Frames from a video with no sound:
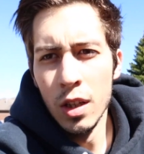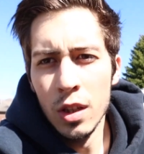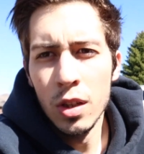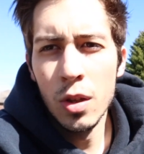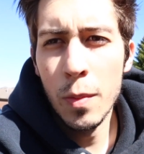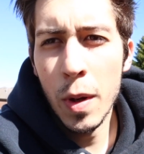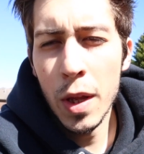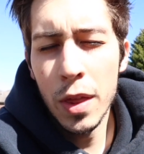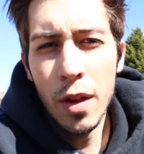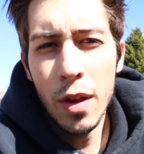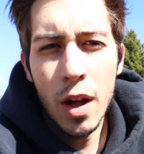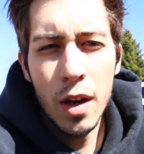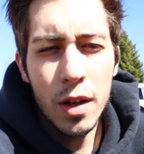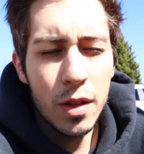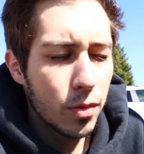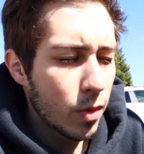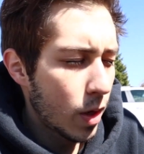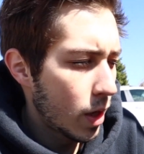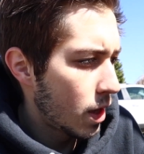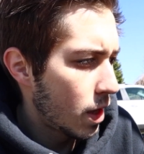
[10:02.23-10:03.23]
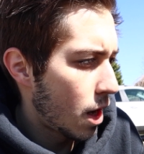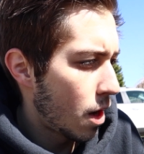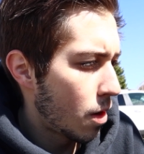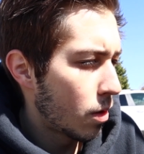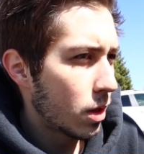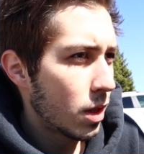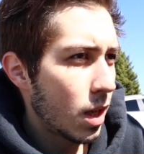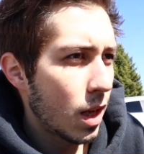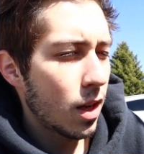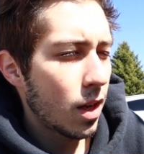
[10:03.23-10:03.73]
So my thought is right now
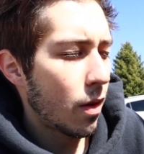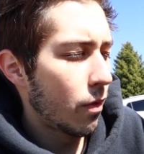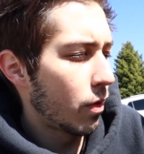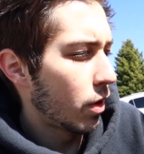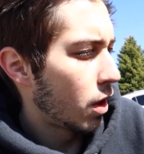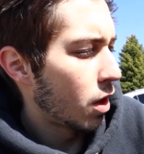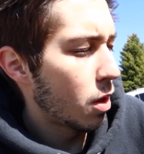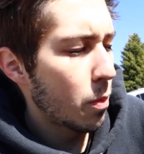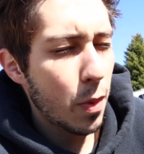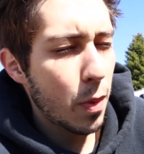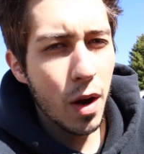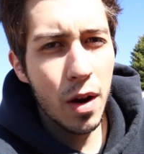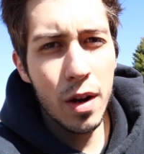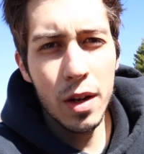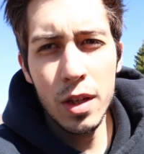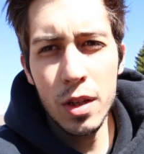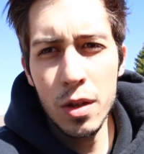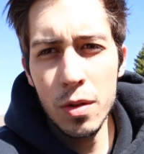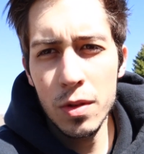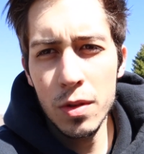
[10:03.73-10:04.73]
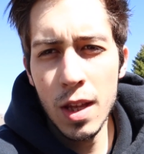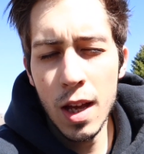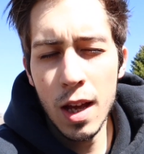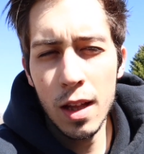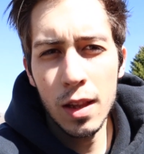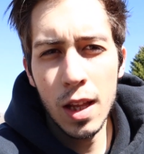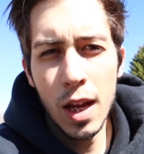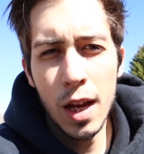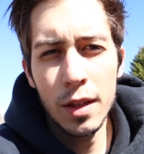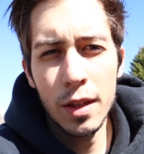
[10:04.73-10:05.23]
to take everything apart and use
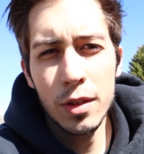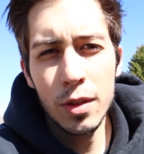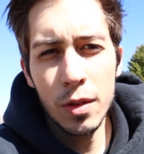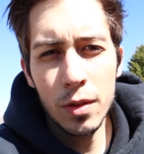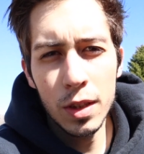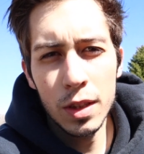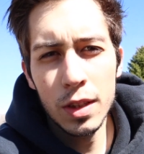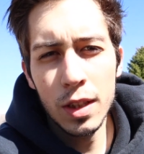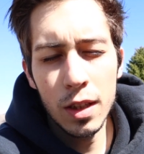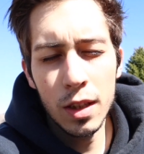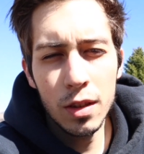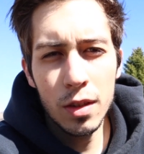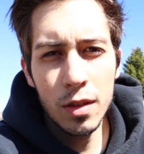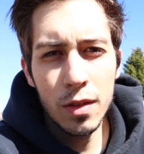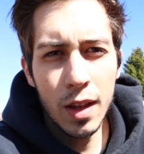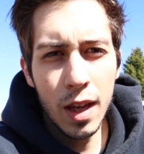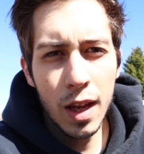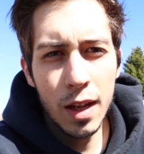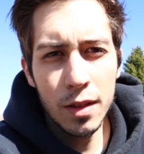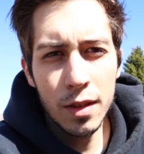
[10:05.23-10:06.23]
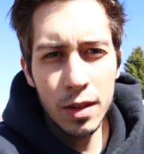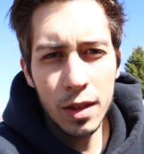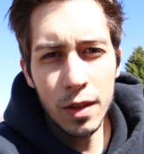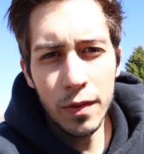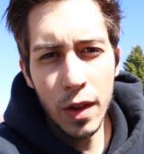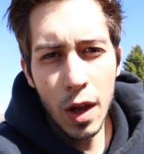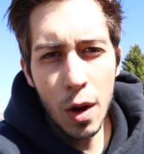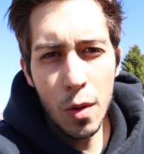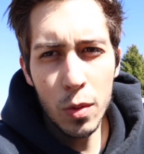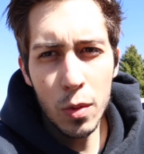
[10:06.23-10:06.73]
that line. So let's get to that and see
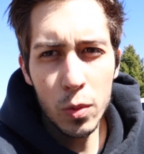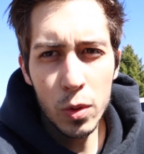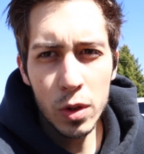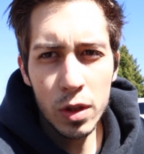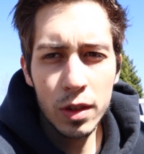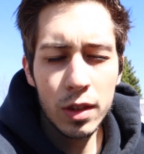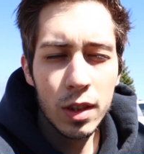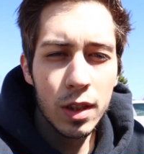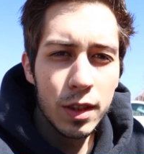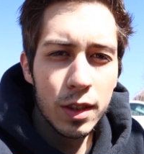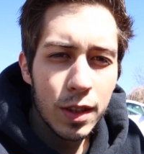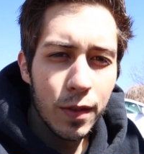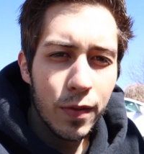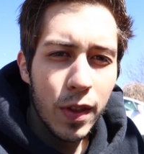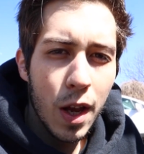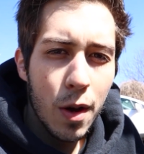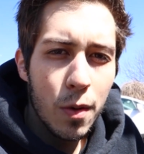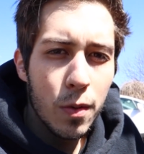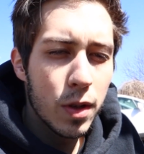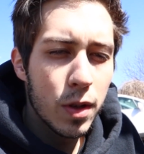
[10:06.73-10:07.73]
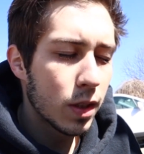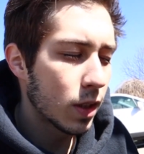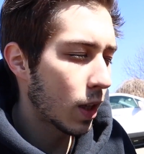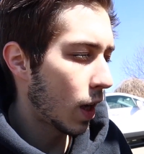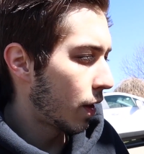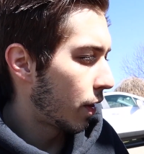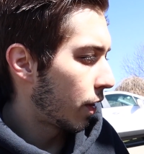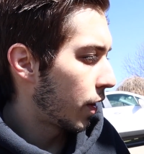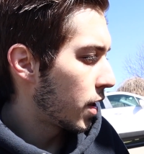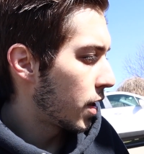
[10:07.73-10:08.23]
if that one works. Because if that works,
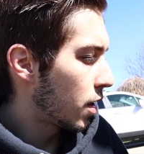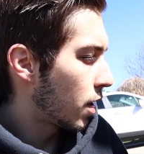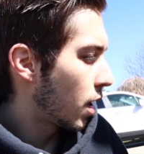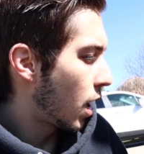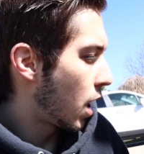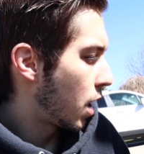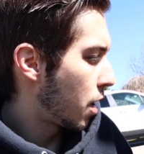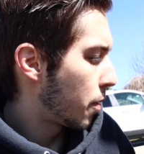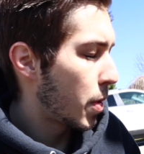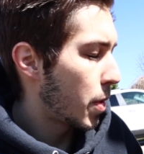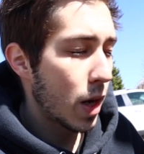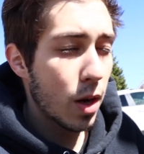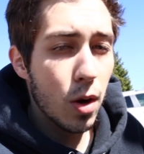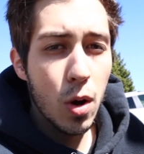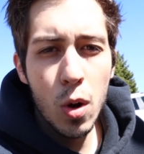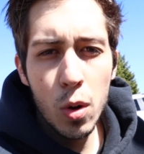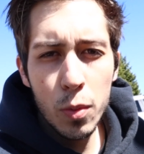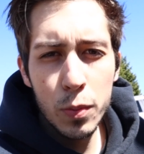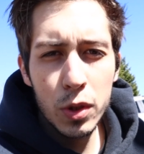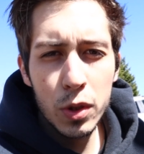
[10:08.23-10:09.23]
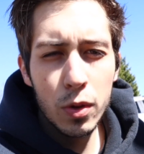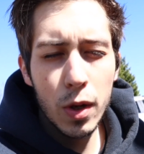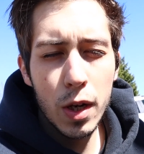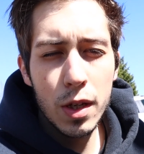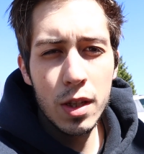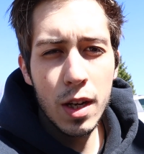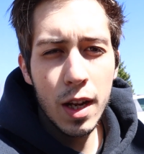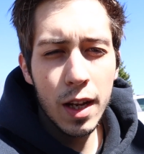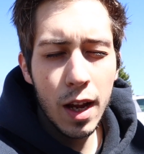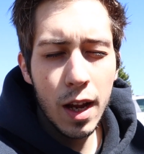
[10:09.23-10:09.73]
I think I'm at a home
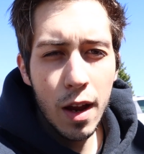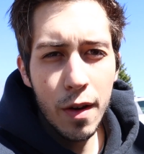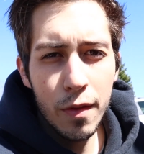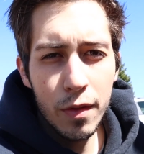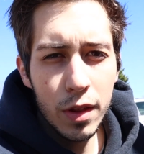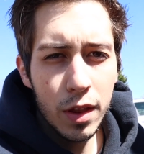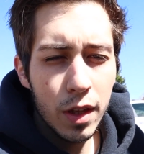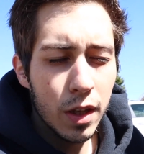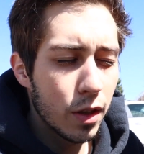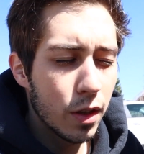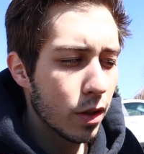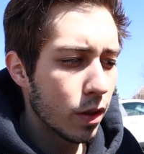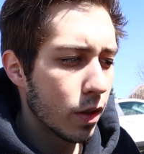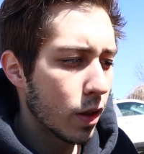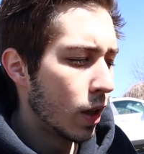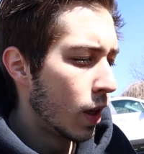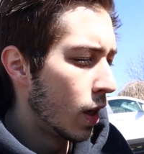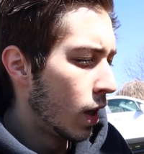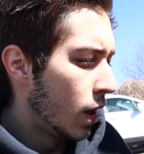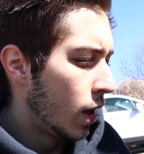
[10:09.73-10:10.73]
stretch and I got everything good.